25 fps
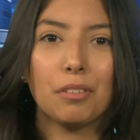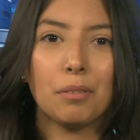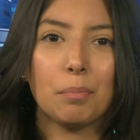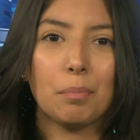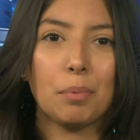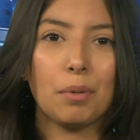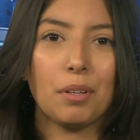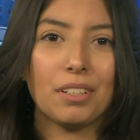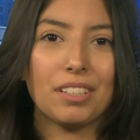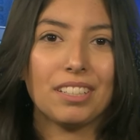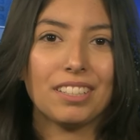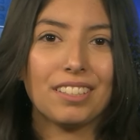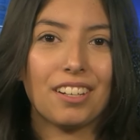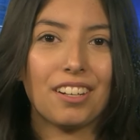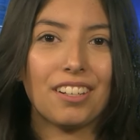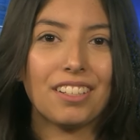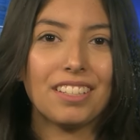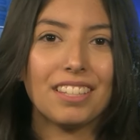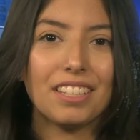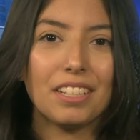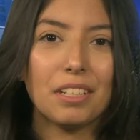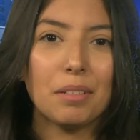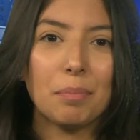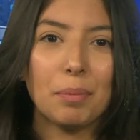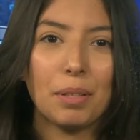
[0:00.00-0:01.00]
football starts
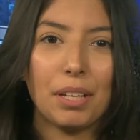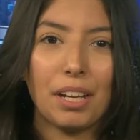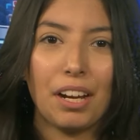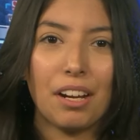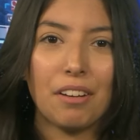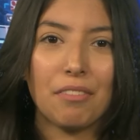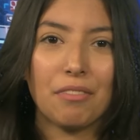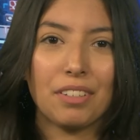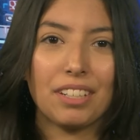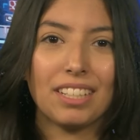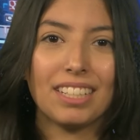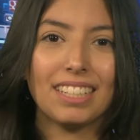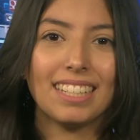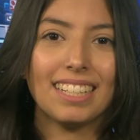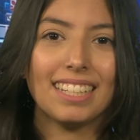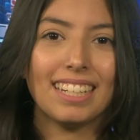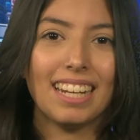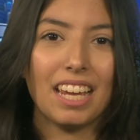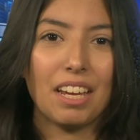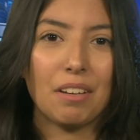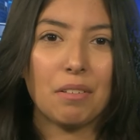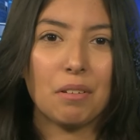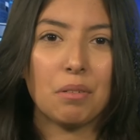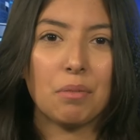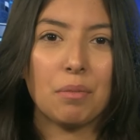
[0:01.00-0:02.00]
their playoff run
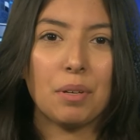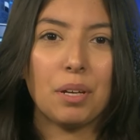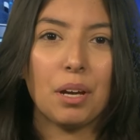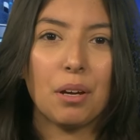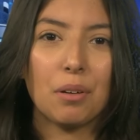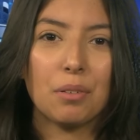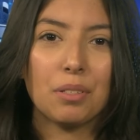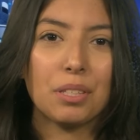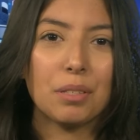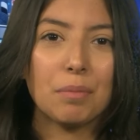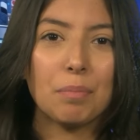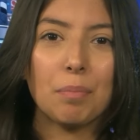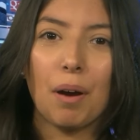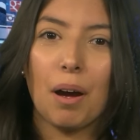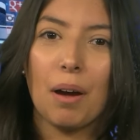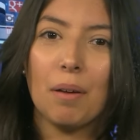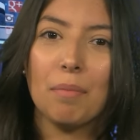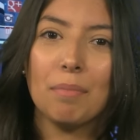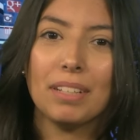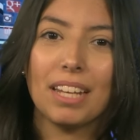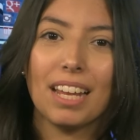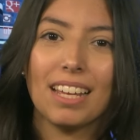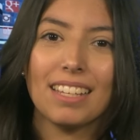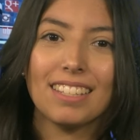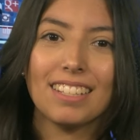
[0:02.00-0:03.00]
today when we host the
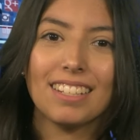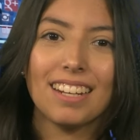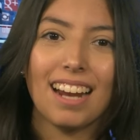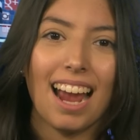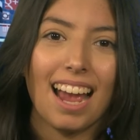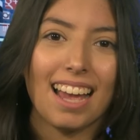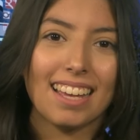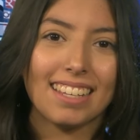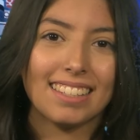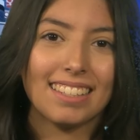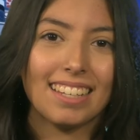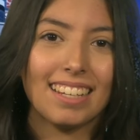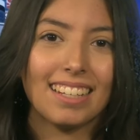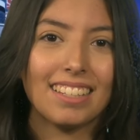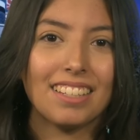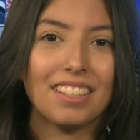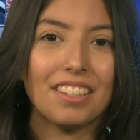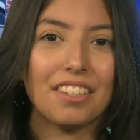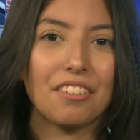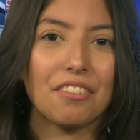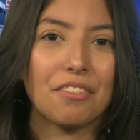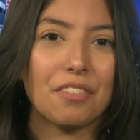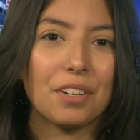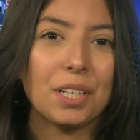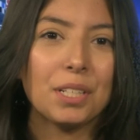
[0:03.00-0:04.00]
Palm Desert Aztecs
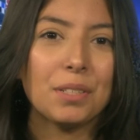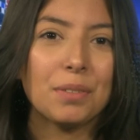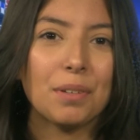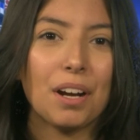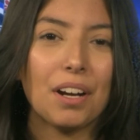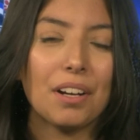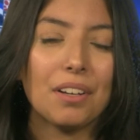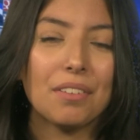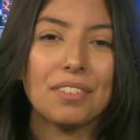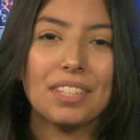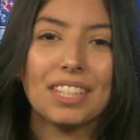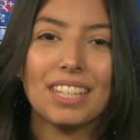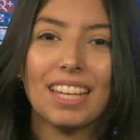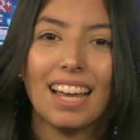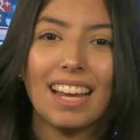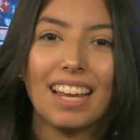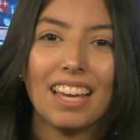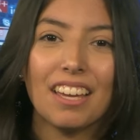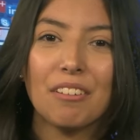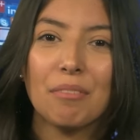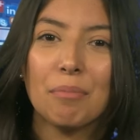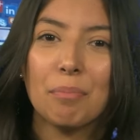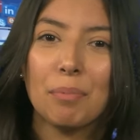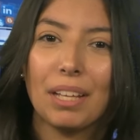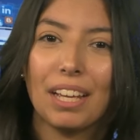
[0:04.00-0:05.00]
in the first round of
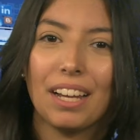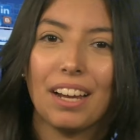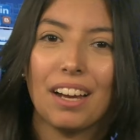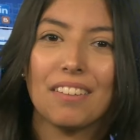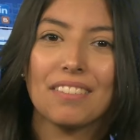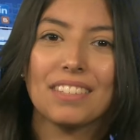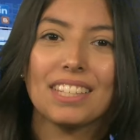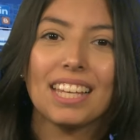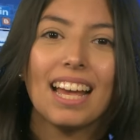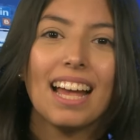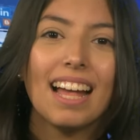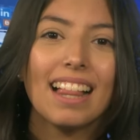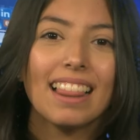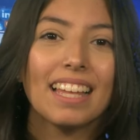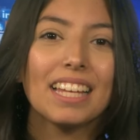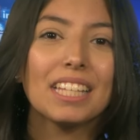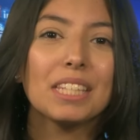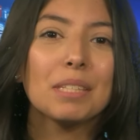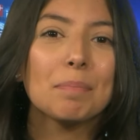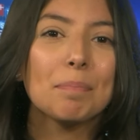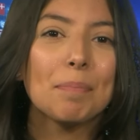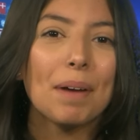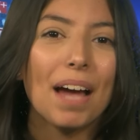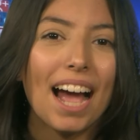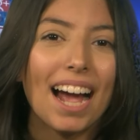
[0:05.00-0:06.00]
CIF playoffs.
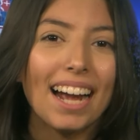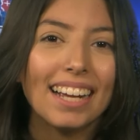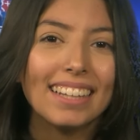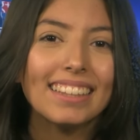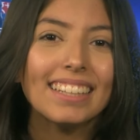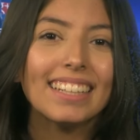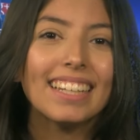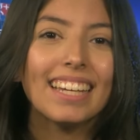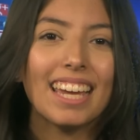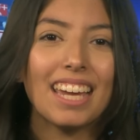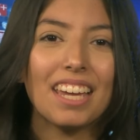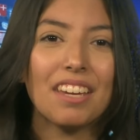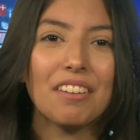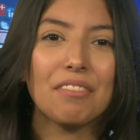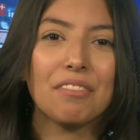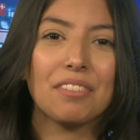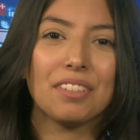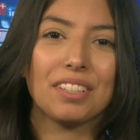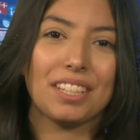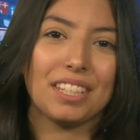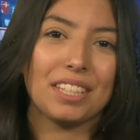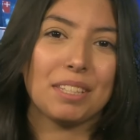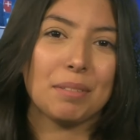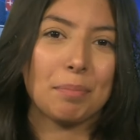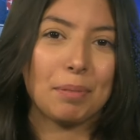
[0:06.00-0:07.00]
Let's pack the cave
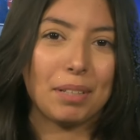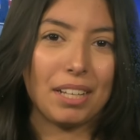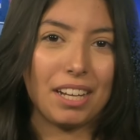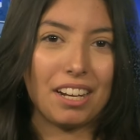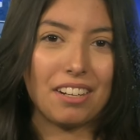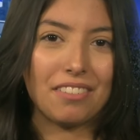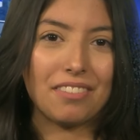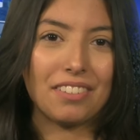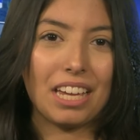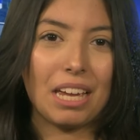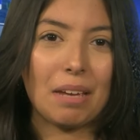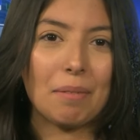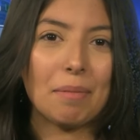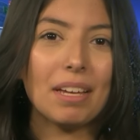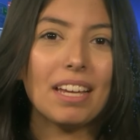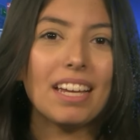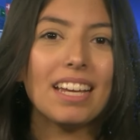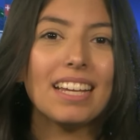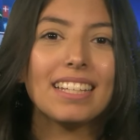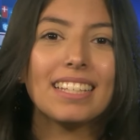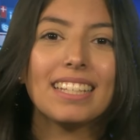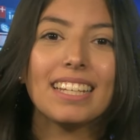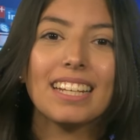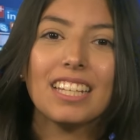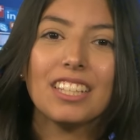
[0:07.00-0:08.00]
for this playoff game.
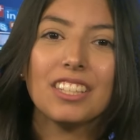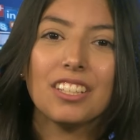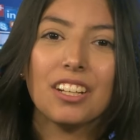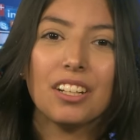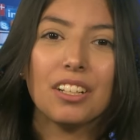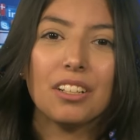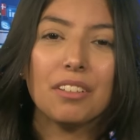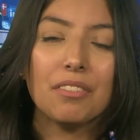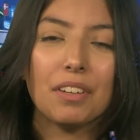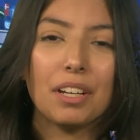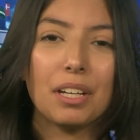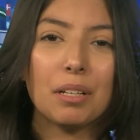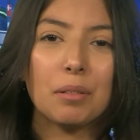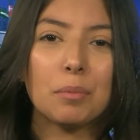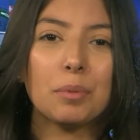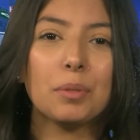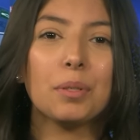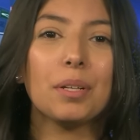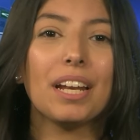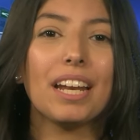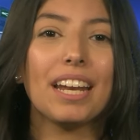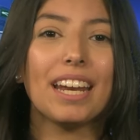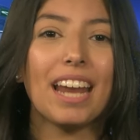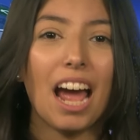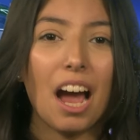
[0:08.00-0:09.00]
Tickets are
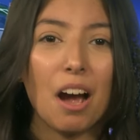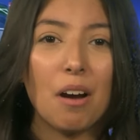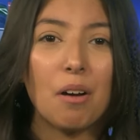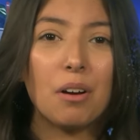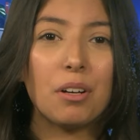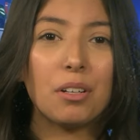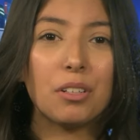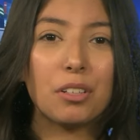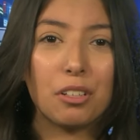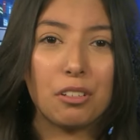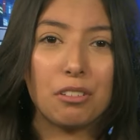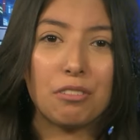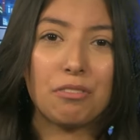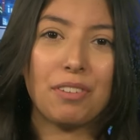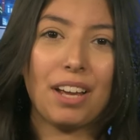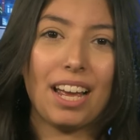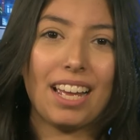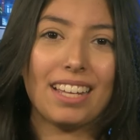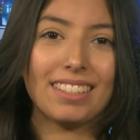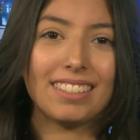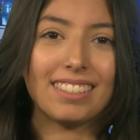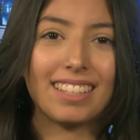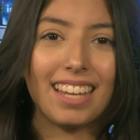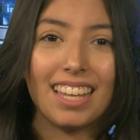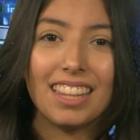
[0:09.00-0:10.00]
available now on
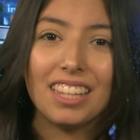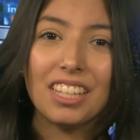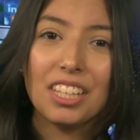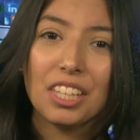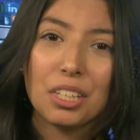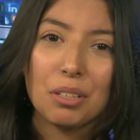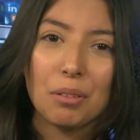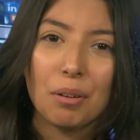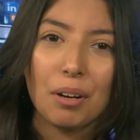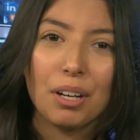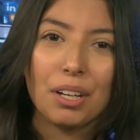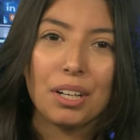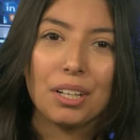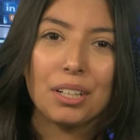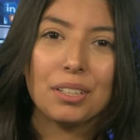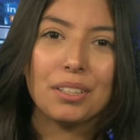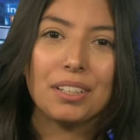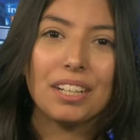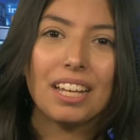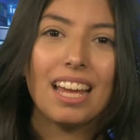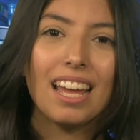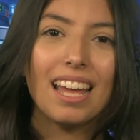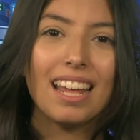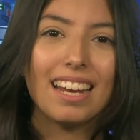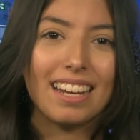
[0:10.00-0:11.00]
GoFan. Scan the QR
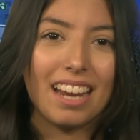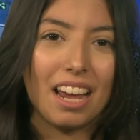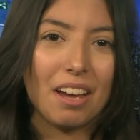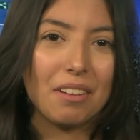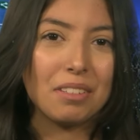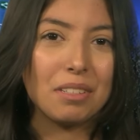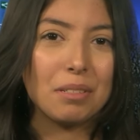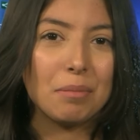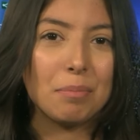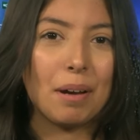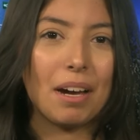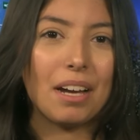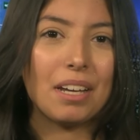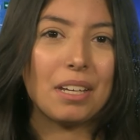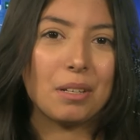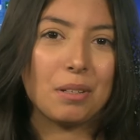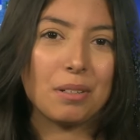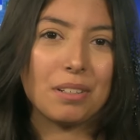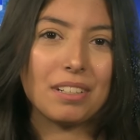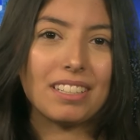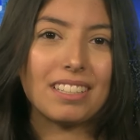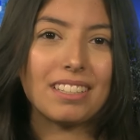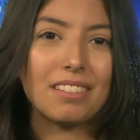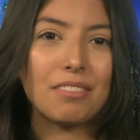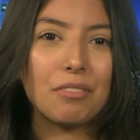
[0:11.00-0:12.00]
code now to buy
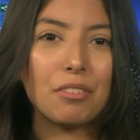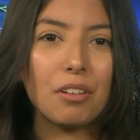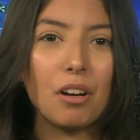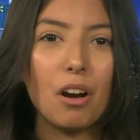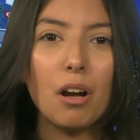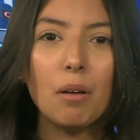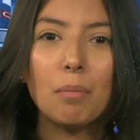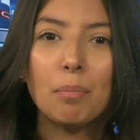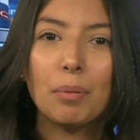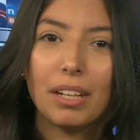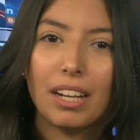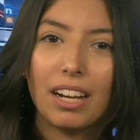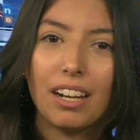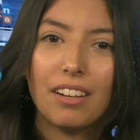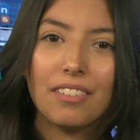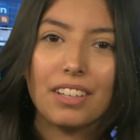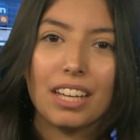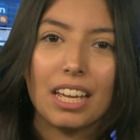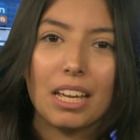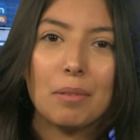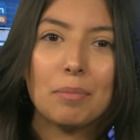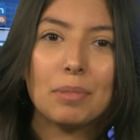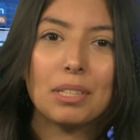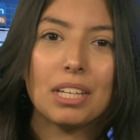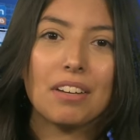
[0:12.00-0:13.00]
yours. For all playoff
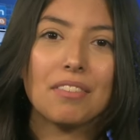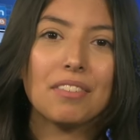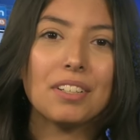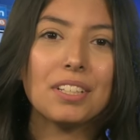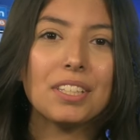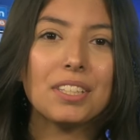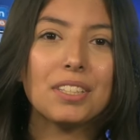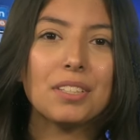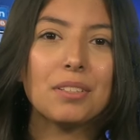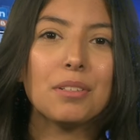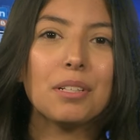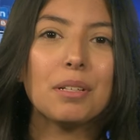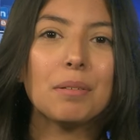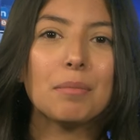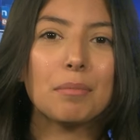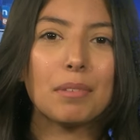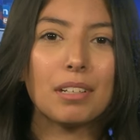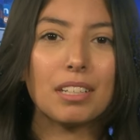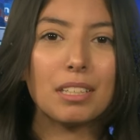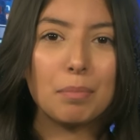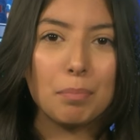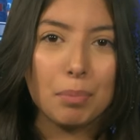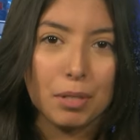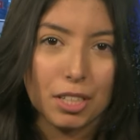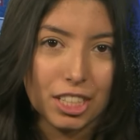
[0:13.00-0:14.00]
games, every student
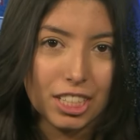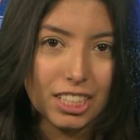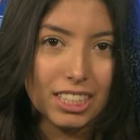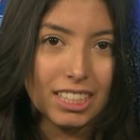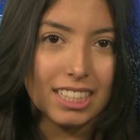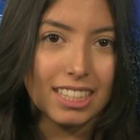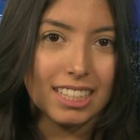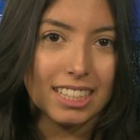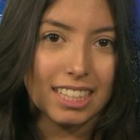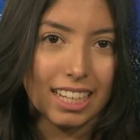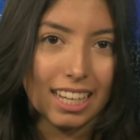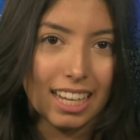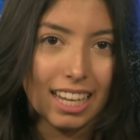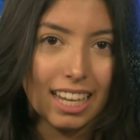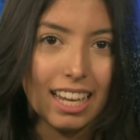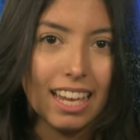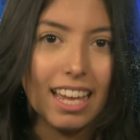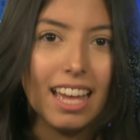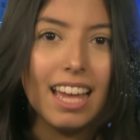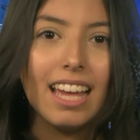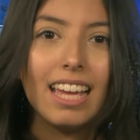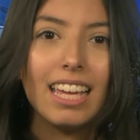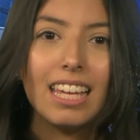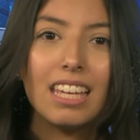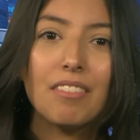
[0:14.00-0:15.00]
must purchase a ticket,
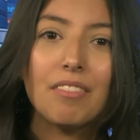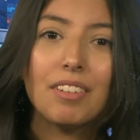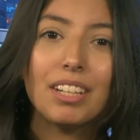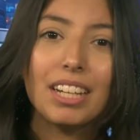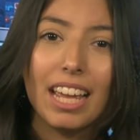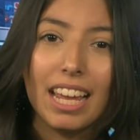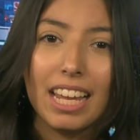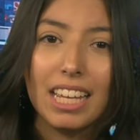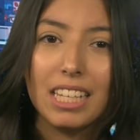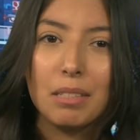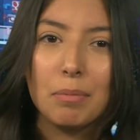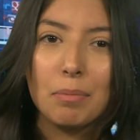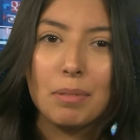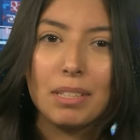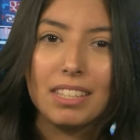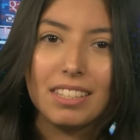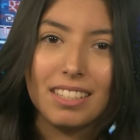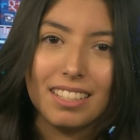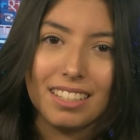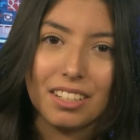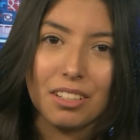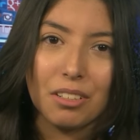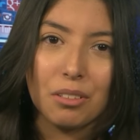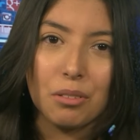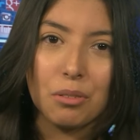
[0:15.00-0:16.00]
even ASB
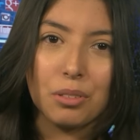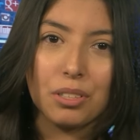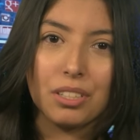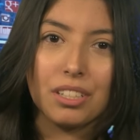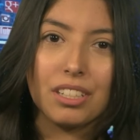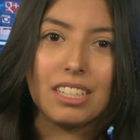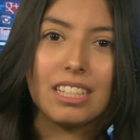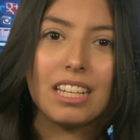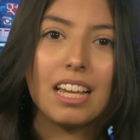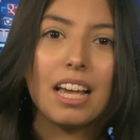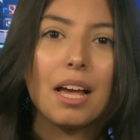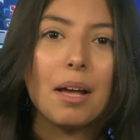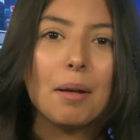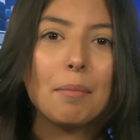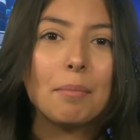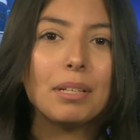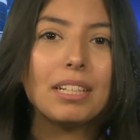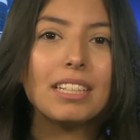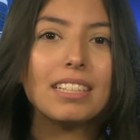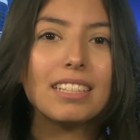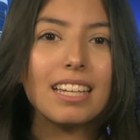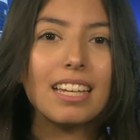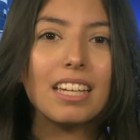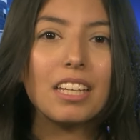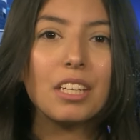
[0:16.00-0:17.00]
sticker holders.
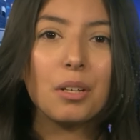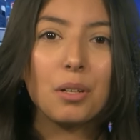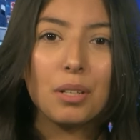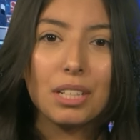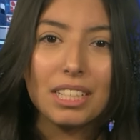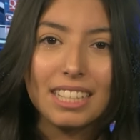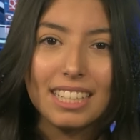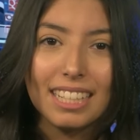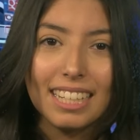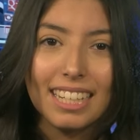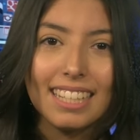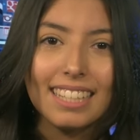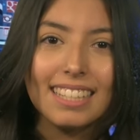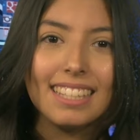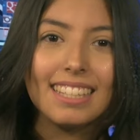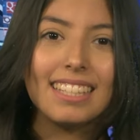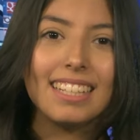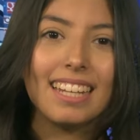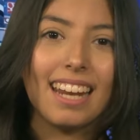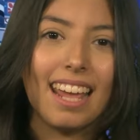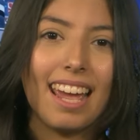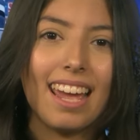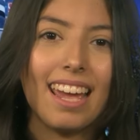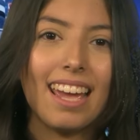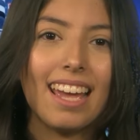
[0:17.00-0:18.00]
Please get your tickets
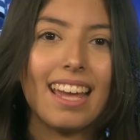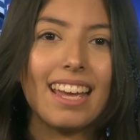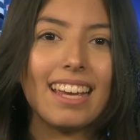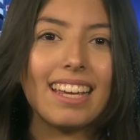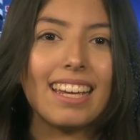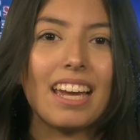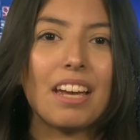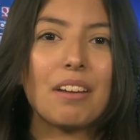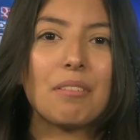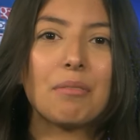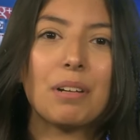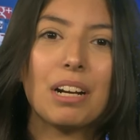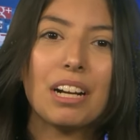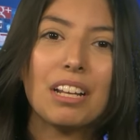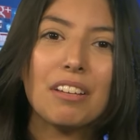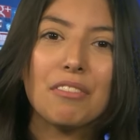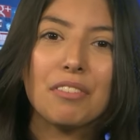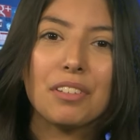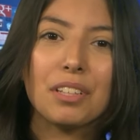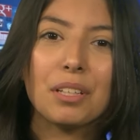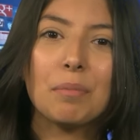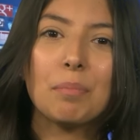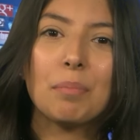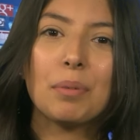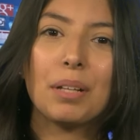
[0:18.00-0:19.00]
today and get ready
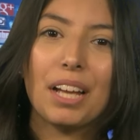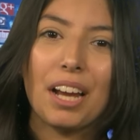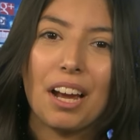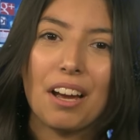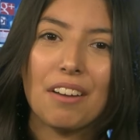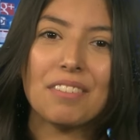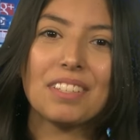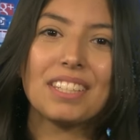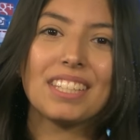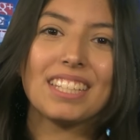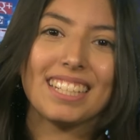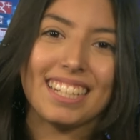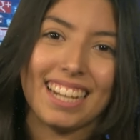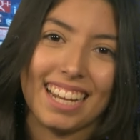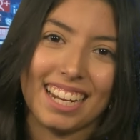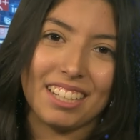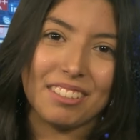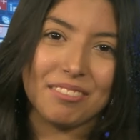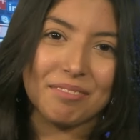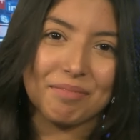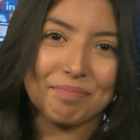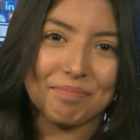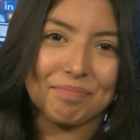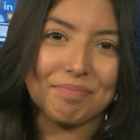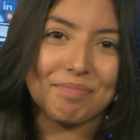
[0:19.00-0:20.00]
for the playoffs tonight.